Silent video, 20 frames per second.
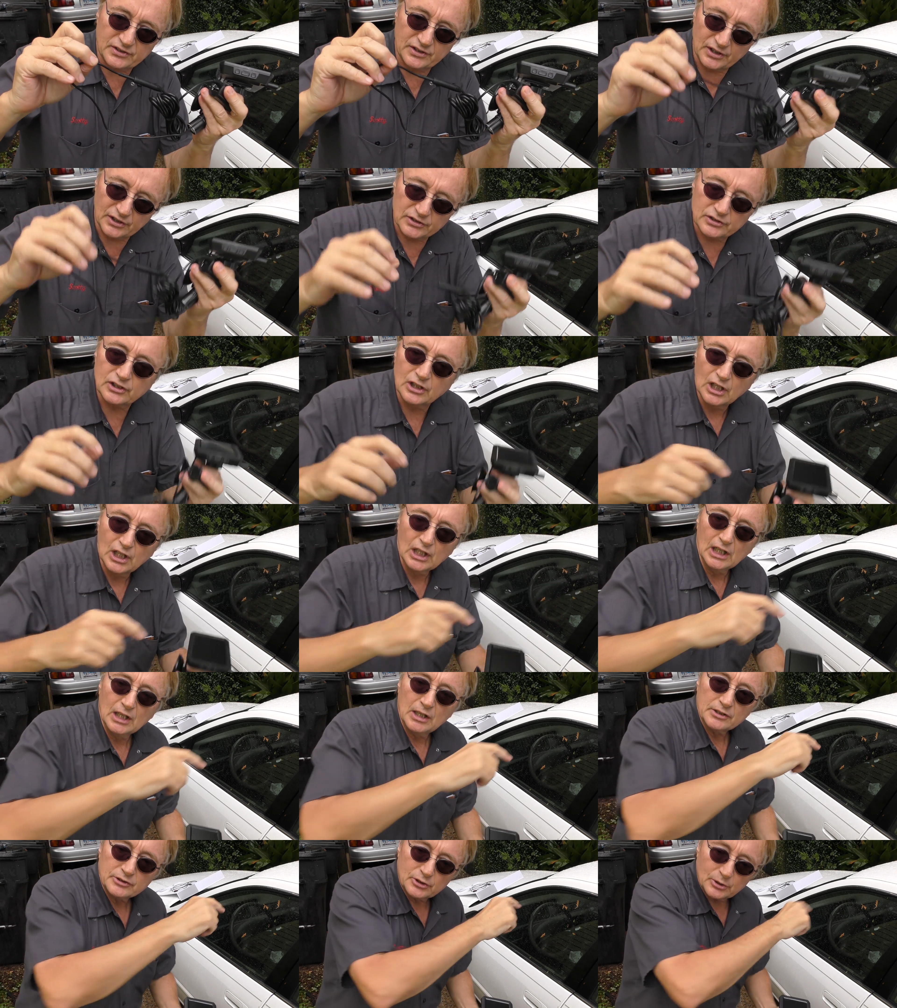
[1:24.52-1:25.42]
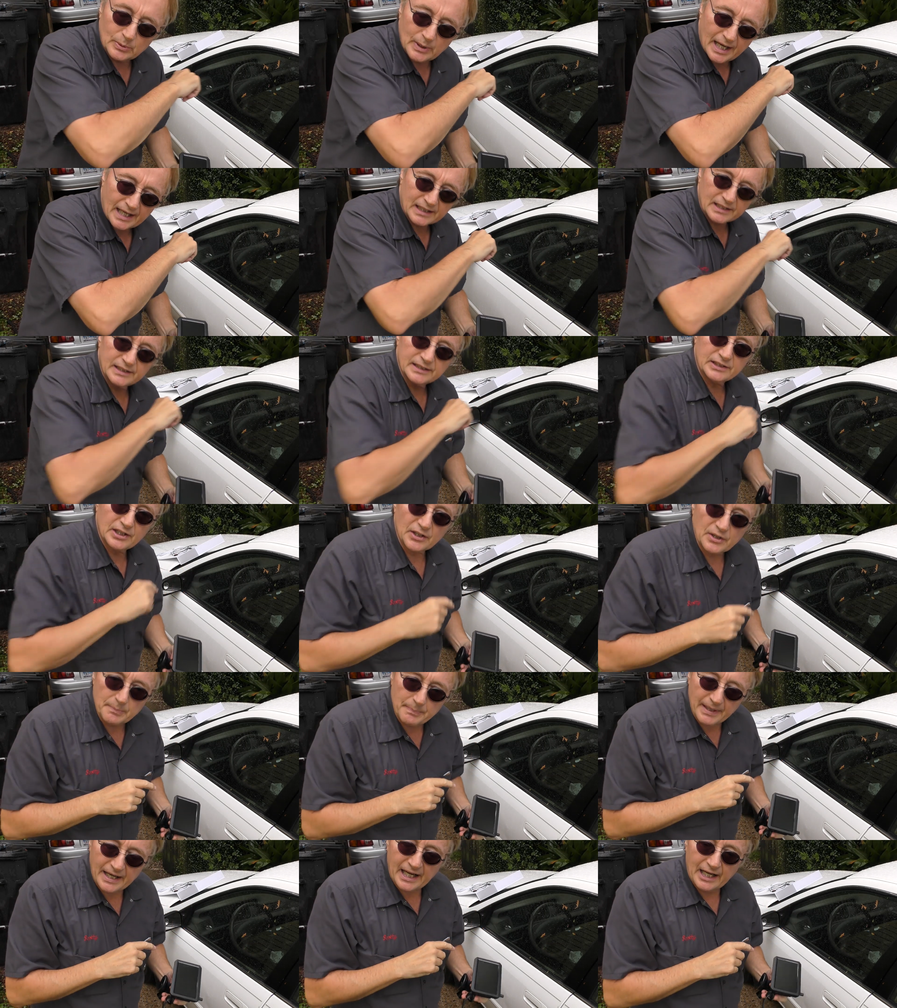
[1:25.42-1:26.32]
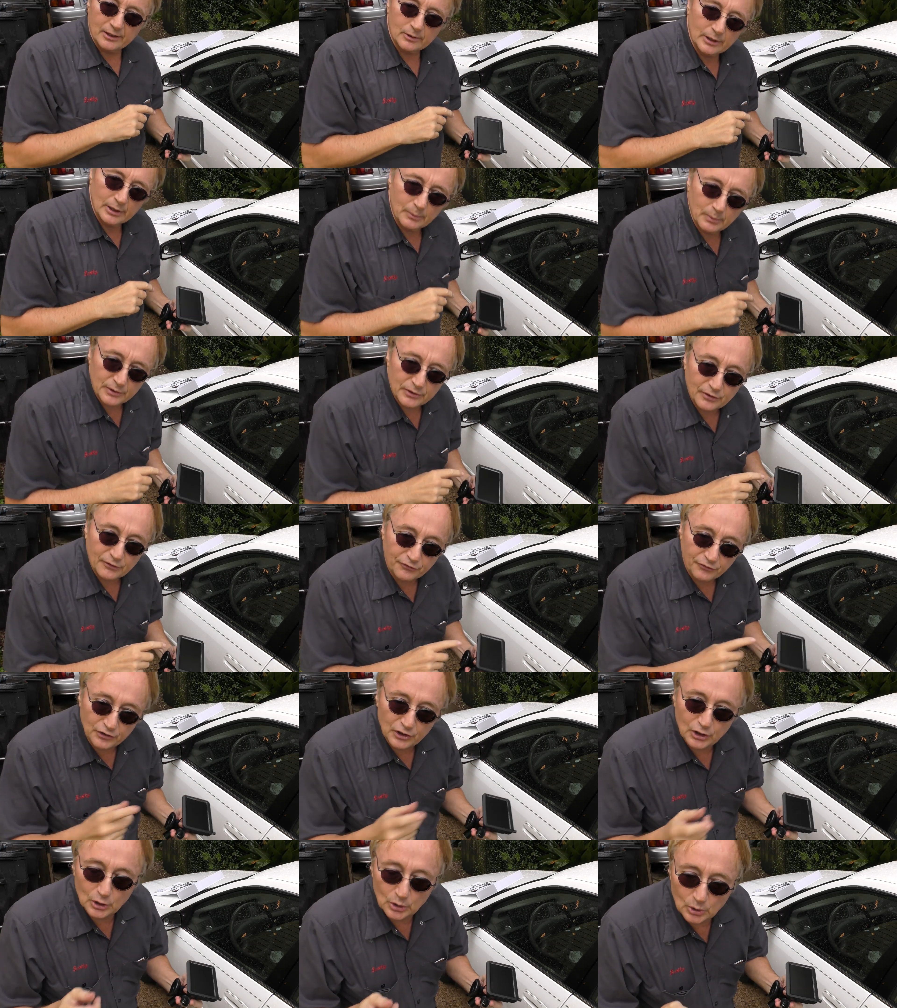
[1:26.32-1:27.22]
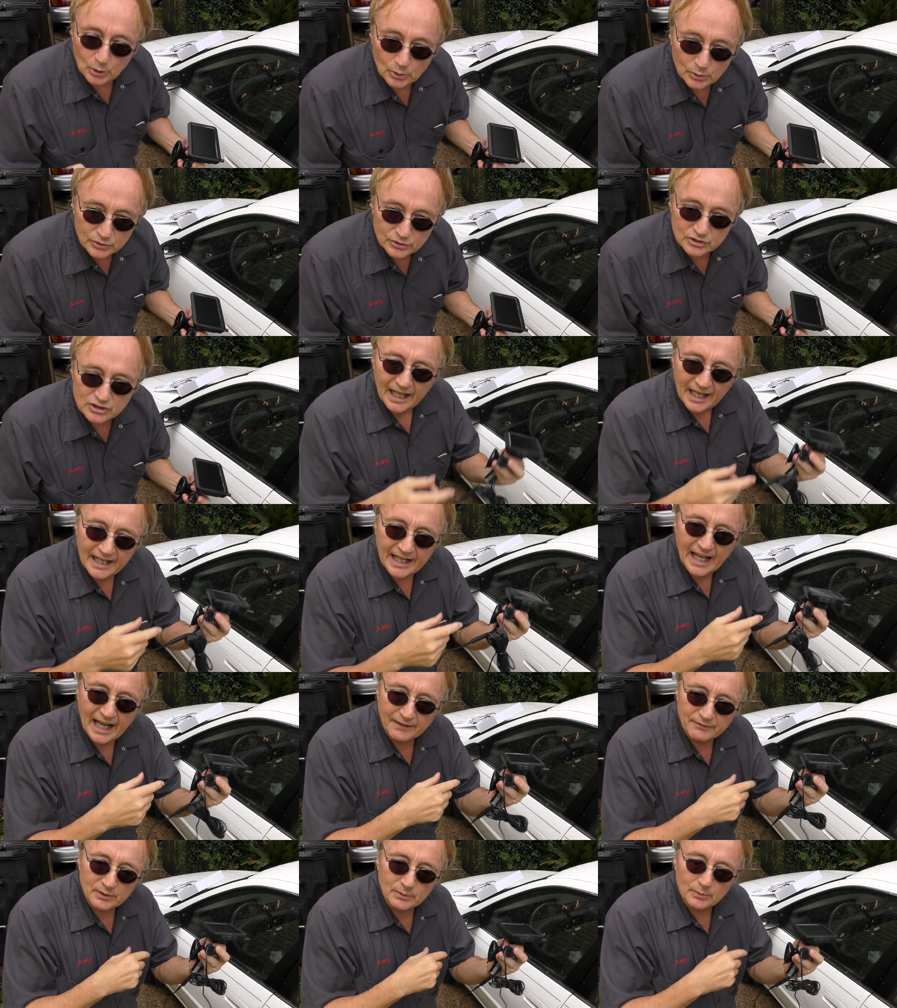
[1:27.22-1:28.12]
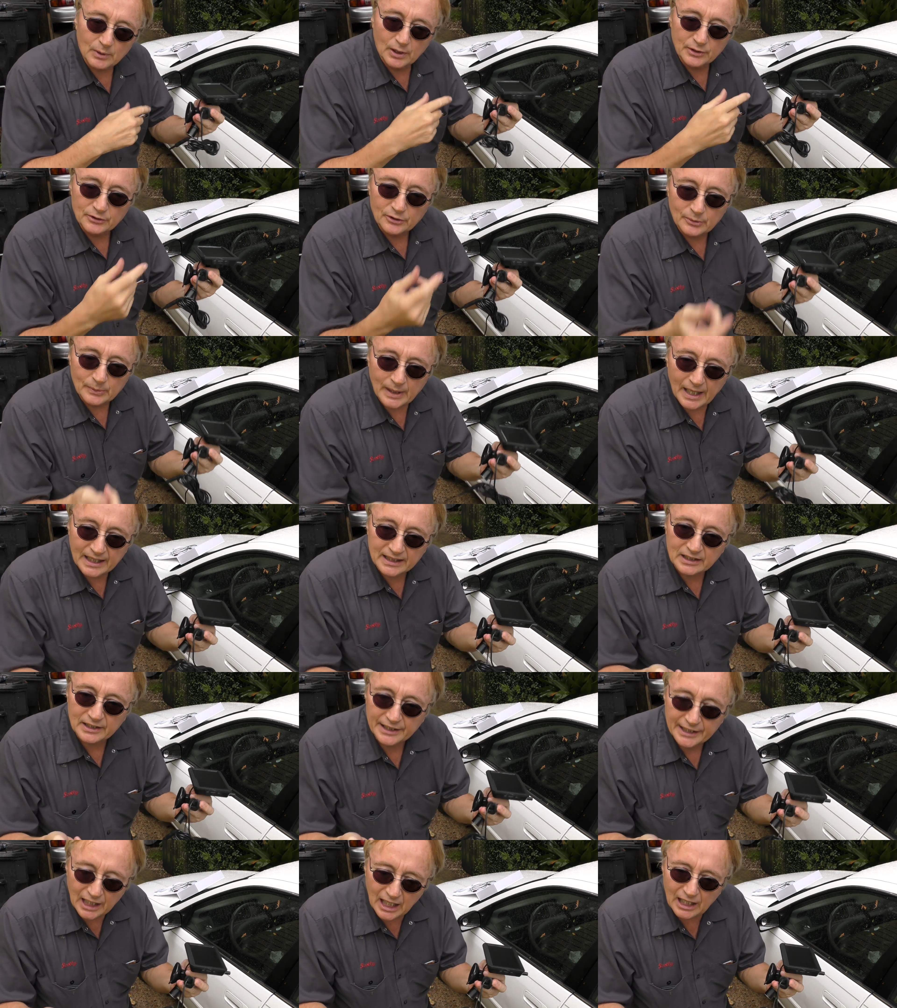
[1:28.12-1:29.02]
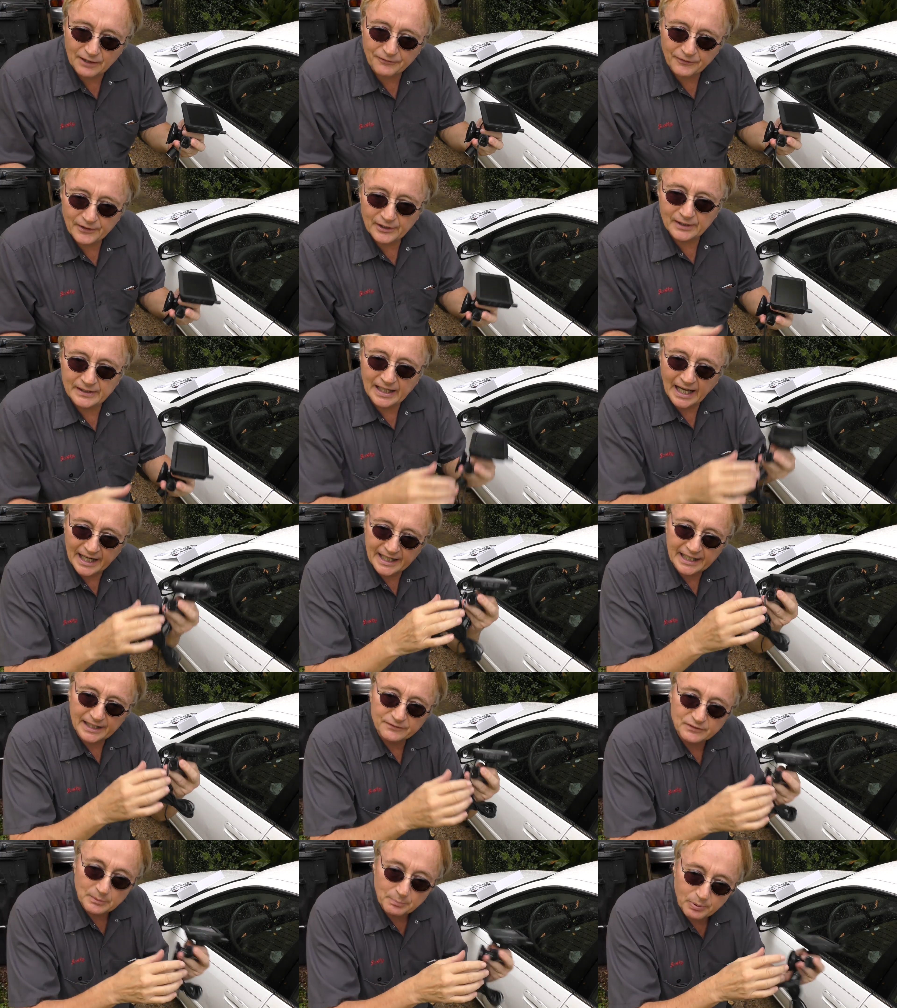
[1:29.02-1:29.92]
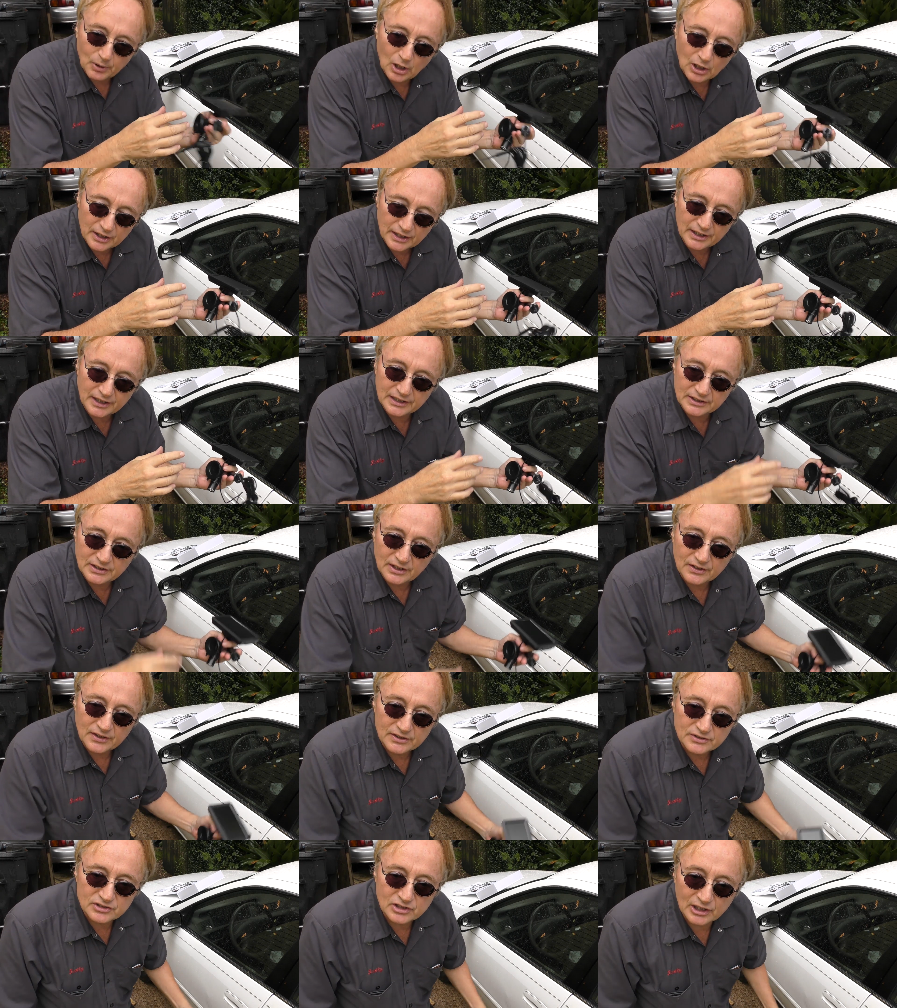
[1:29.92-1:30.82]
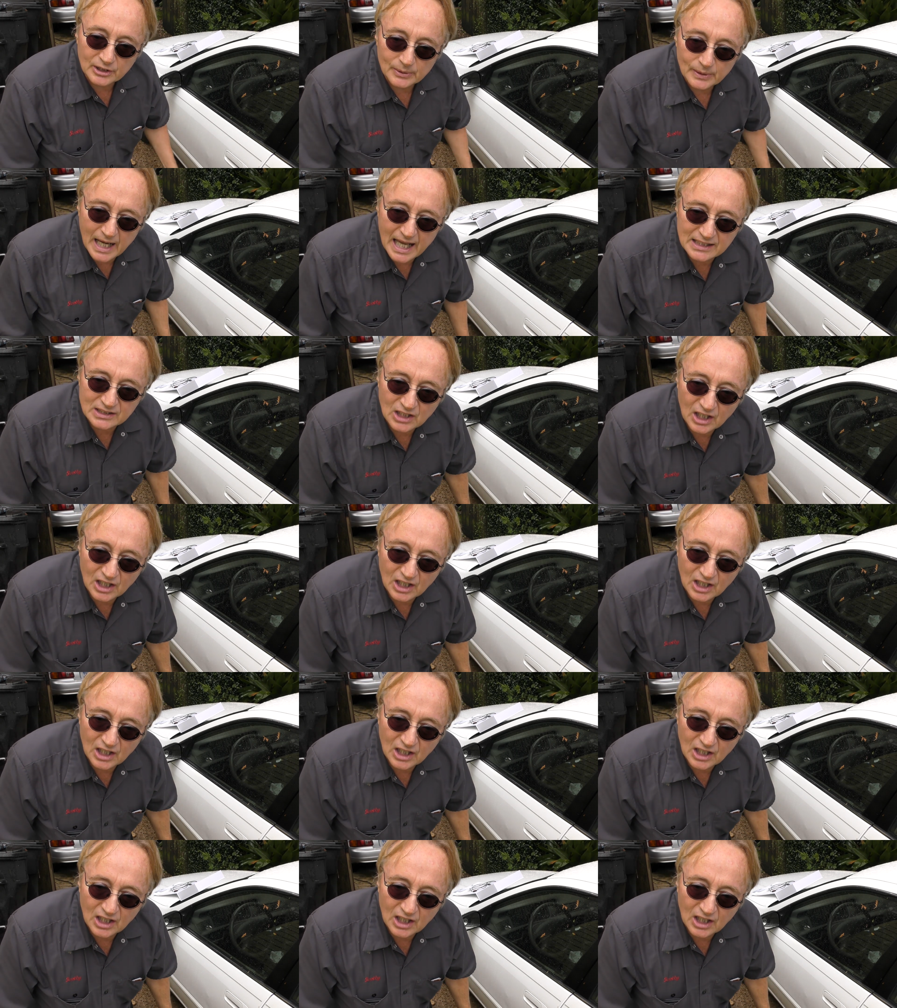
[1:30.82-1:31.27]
this directly to the battery with the fuse and have it run directly off there, not have to plug it into the cigarette